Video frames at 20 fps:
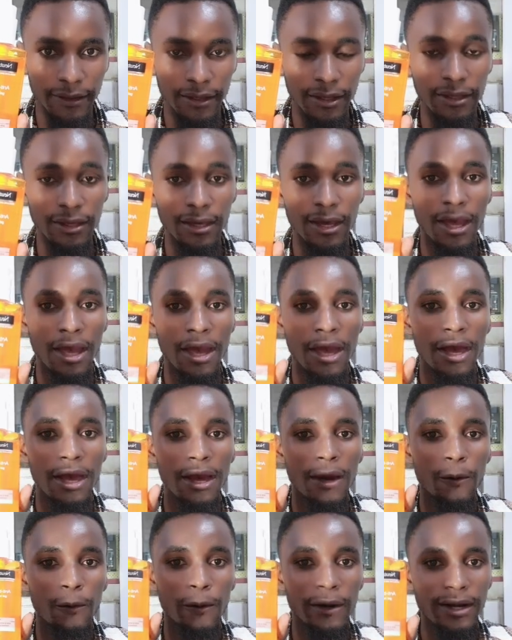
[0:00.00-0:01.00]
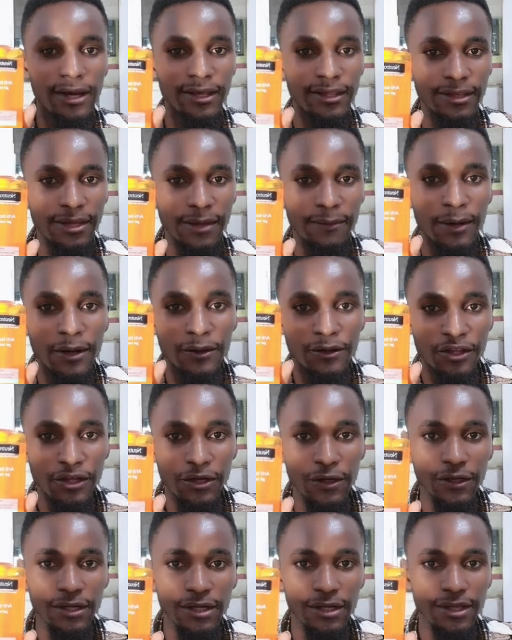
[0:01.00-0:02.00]
Okay. When I said about
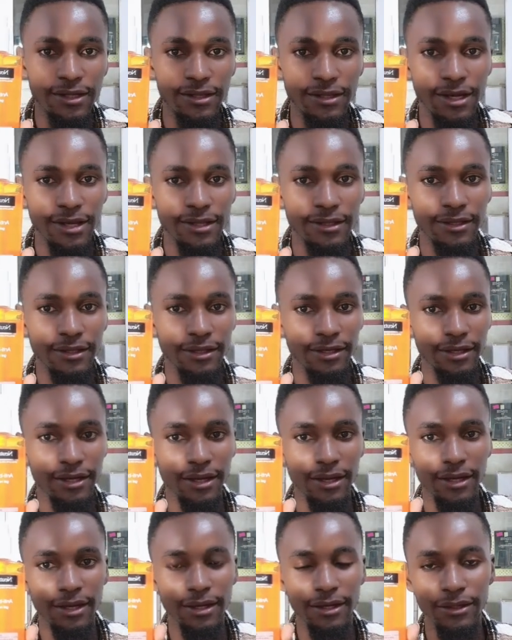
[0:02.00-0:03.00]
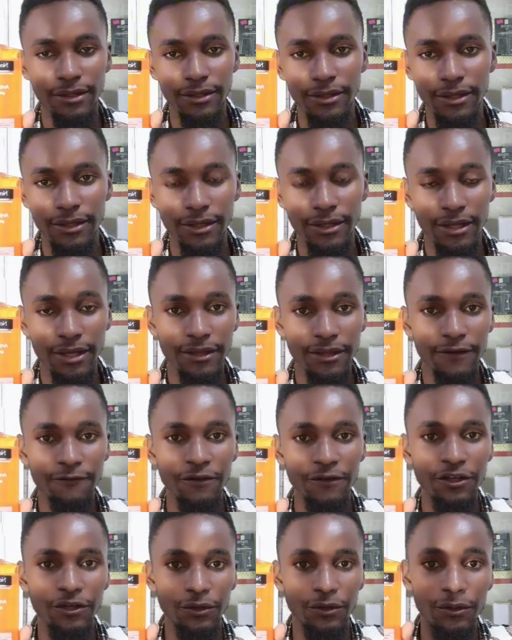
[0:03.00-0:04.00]
gel cleansers in the
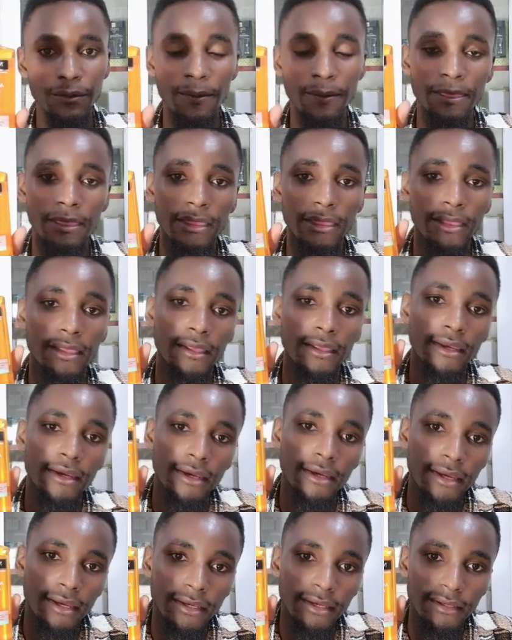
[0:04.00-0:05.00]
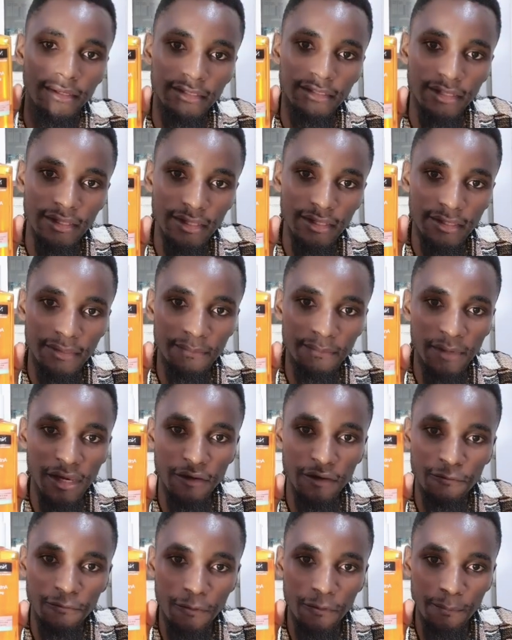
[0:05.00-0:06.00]
other video, it is
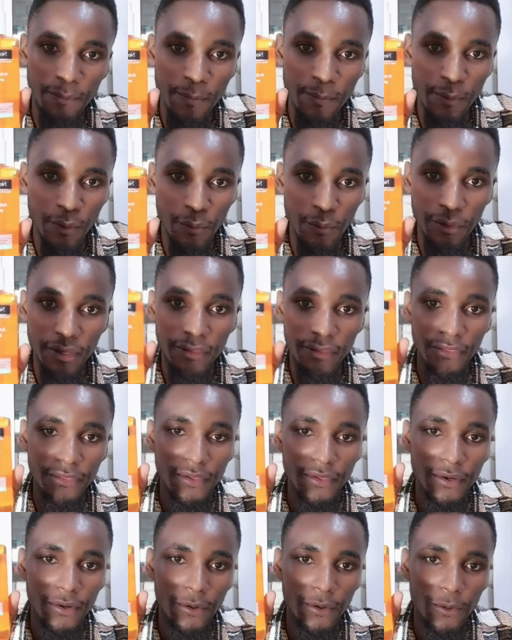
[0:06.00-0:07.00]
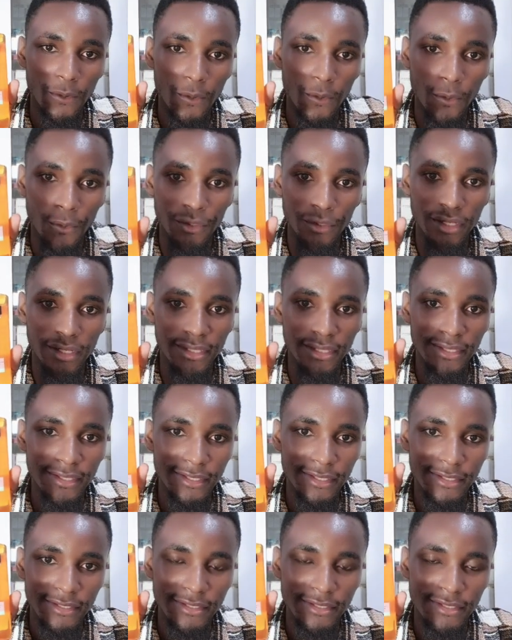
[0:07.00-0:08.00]
made for people with
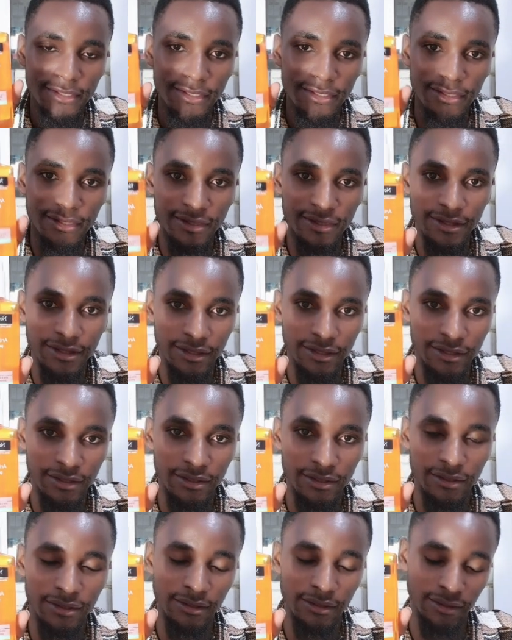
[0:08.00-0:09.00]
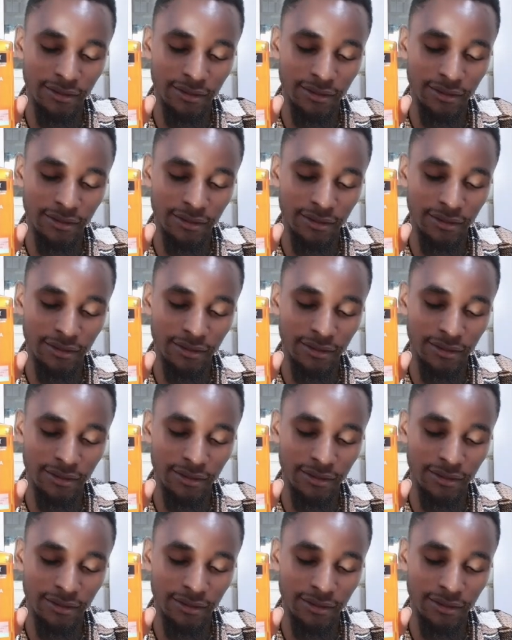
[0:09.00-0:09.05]
oily skin.